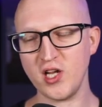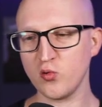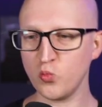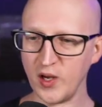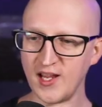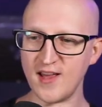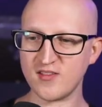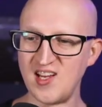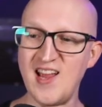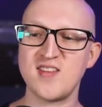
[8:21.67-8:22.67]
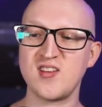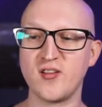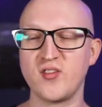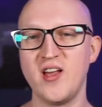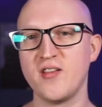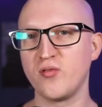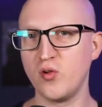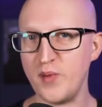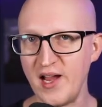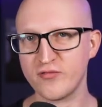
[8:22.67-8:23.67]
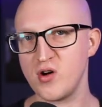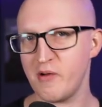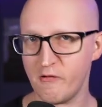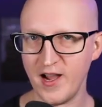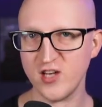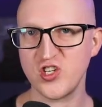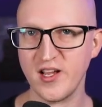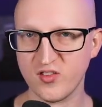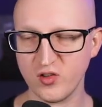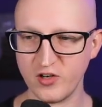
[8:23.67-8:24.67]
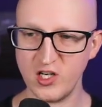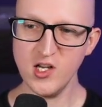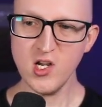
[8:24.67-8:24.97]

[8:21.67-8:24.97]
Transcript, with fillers: and we get test successful back from our Nginx server.